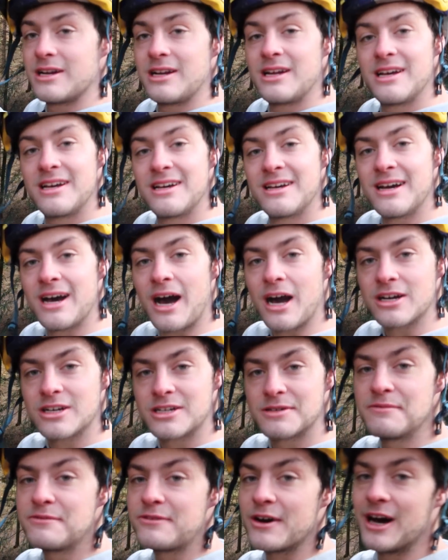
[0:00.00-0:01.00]
and
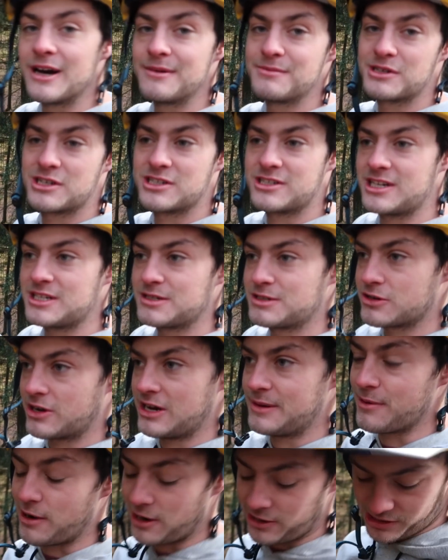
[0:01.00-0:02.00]
unconfirmed because there's
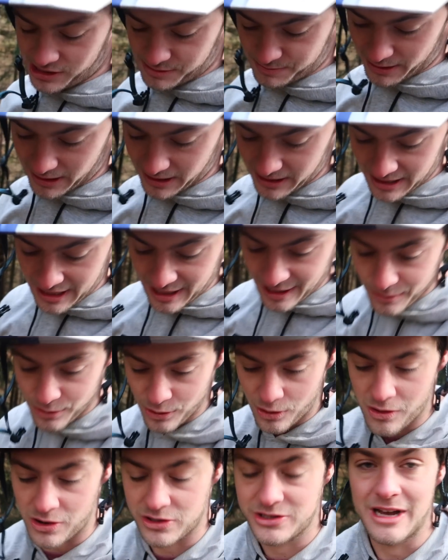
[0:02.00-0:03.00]
tree branches, but
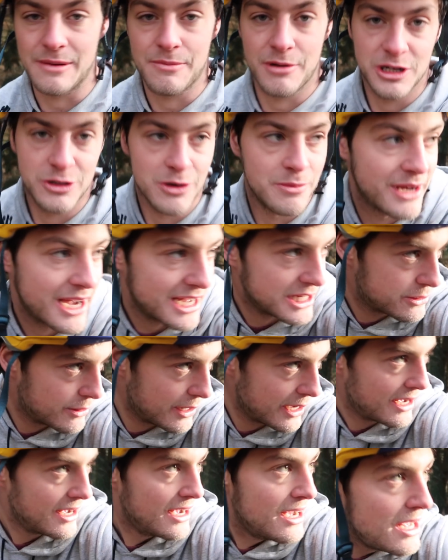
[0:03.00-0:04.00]
we'll cross that bridge when we get to
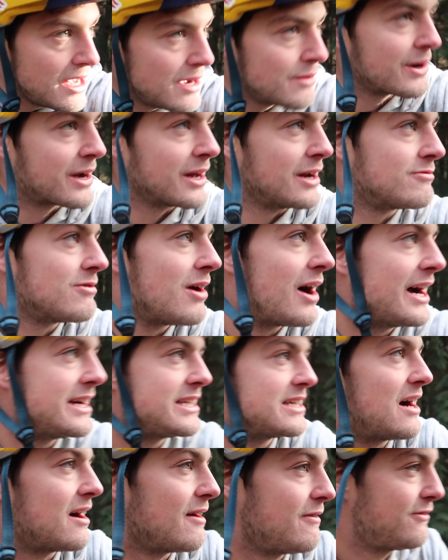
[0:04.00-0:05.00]
it. We're going to
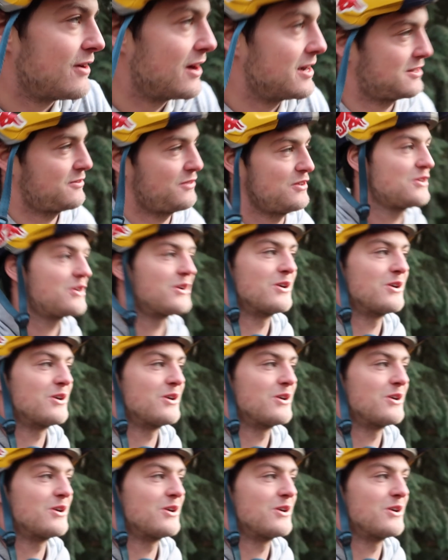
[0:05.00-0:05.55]
ride our first few